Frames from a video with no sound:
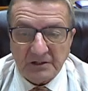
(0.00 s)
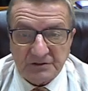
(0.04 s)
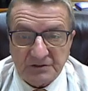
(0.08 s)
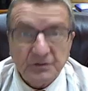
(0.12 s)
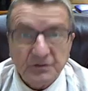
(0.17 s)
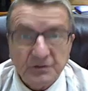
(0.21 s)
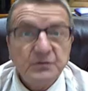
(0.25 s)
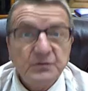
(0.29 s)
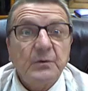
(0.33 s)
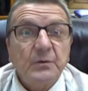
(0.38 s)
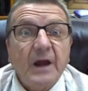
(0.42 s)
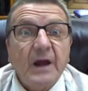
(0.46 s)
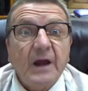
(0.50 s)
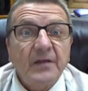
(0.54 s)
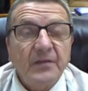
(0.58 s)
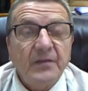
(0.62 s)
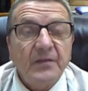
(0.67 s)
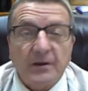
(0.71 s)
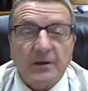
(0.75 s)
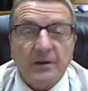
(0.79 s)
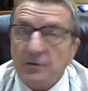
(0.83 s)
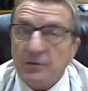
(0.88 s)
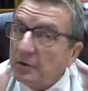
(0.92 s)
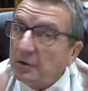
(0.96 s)
Here's what I
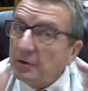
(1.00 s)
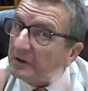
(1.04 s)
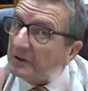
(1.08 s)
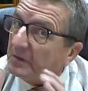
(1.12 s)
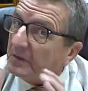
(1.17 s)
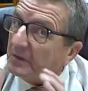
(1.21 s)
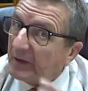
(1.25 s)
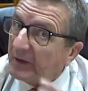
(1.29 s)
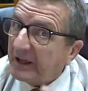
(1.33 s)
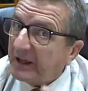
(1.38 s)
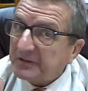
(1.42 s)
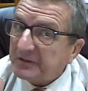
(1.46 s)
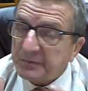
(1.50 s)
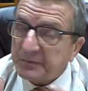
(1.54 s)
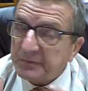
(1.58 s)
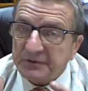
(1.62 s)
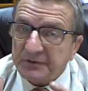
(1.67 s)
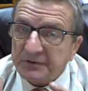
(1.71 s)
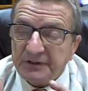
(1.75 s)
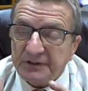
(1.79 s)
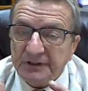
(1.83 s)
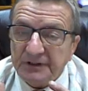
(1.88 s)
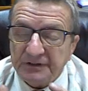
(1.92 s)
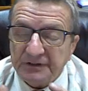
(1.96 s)
think. You're looking at my
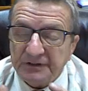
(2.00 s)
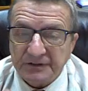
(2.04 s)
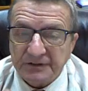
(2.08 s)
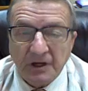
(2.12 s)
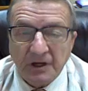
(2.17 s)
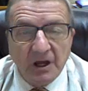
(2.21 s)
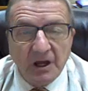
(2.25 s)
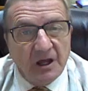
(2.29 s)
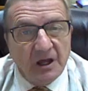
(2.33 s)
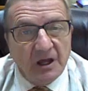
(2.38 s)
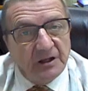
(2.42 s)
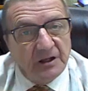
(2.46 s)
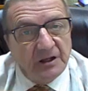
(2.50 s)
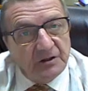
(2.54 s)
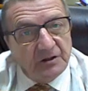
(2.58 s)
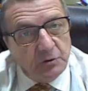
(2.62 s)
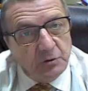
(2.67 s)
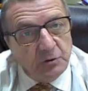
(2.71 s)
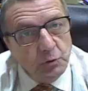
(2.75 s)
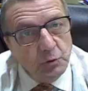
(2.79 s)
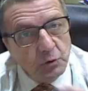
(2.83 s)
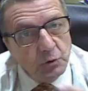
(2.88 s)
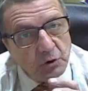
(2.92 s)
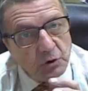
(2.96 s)
expertise.
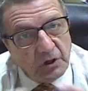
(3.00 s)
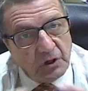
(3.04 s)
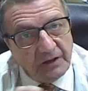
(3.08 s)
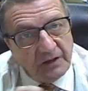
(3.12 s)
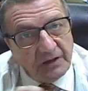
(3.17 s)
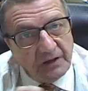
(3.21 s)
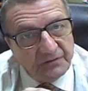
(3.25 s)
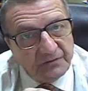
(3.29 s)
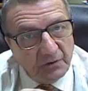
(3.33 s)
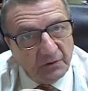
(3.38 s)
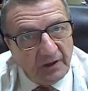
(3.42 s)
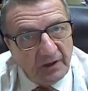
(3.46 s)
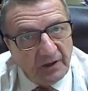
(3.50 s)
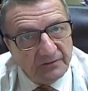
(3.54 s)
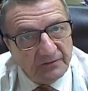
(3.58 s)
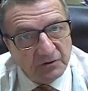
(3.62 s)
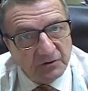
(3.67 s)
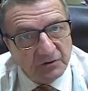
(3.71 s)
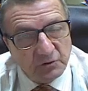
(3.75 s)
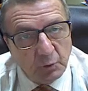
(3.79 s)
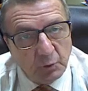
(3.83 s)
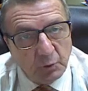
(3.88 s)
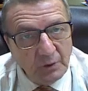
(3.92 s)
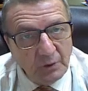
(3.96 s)
You still have to
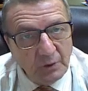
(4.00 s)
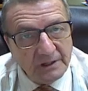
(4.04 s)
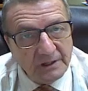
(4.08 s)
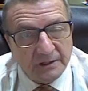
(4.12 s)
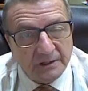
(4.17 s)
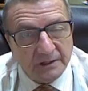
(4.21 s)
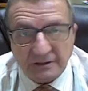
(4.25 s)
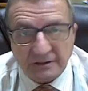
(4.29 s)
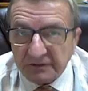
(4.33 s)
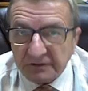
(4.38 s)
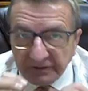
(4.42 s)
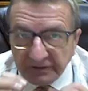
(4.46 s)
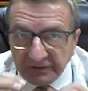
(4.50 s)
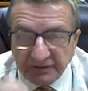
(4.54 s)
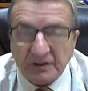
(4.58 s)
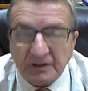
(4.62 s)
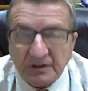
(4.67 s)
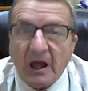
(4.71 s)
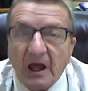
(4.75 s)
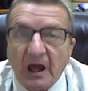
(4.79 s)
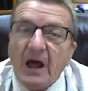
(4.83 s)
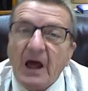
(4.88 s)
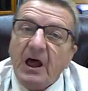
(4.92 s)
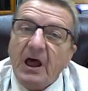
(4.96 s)
tweak it because it's
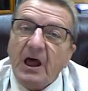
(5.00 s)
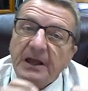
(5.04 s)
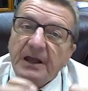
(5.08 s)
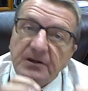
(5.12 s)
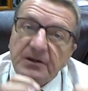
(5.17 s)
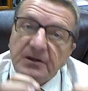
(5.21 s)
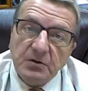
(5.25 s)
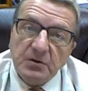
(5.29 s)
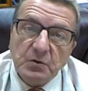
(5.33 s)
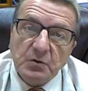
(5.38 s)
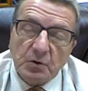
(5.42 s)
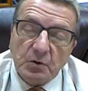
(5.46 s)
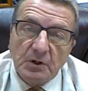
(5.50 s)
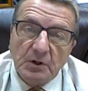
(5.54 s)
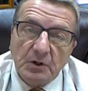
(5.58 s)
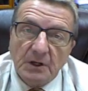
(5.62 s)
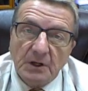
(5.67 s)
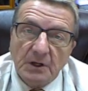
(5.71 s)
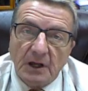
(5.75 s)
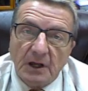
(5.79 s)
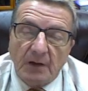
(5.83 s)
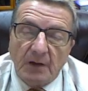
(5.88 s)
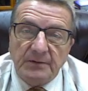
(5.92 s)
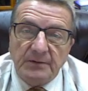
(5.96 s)
on you.
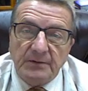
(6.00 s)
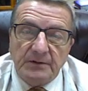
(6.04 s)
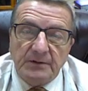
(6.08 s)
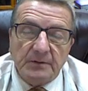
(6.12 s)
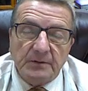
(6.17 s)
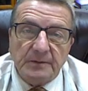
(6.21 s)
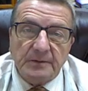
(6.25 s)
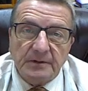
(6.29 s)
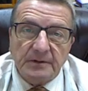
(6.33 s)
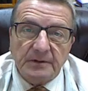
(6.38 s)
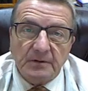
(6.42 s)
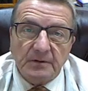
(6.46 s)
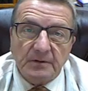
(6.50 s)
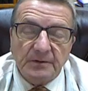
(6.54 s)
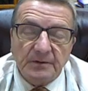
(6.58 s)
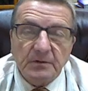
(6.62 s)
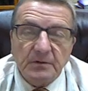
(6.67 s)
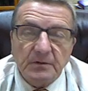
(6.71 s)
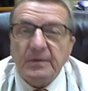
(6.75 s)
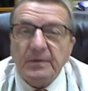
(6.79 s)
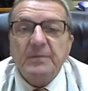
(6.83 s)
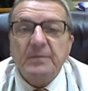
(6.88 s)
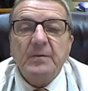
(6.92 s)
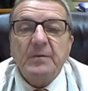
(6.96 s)
I mean, you
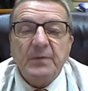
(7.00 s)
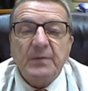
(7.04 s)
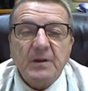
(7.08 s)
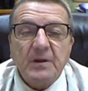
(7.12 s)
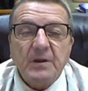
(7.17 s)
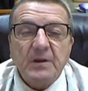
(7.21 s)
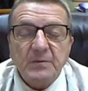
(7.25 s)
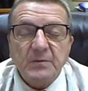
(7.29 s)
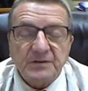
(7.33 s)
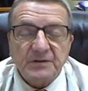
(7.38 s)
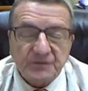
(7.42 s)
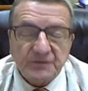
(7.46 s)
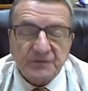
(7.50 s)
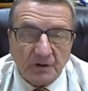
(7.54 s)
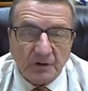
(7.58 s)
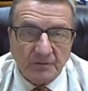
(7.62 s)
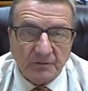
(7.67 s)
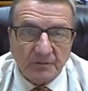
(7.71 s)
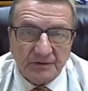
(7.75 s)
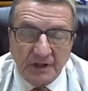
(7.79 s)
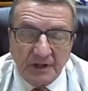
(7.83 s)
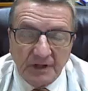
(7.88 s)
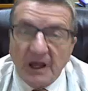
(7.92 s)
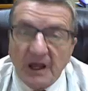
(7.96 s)
may be paying me a
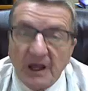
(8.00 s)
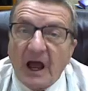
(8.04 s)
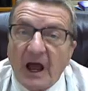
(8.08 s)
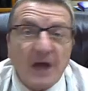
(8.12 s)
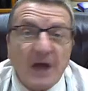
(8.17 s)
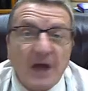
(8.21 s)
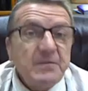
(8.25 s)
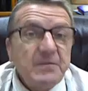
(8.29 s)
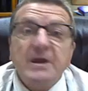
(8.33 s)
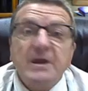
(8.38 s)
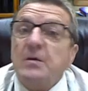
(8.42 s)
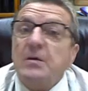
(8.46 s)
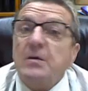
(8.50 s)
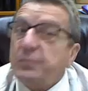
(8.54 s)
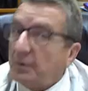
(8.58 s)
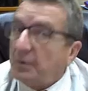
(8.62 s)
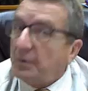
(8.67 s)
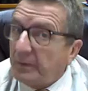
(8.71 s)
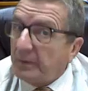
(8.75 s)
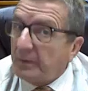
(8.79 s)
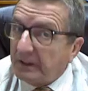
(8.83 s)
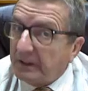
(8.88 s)
service. I may implement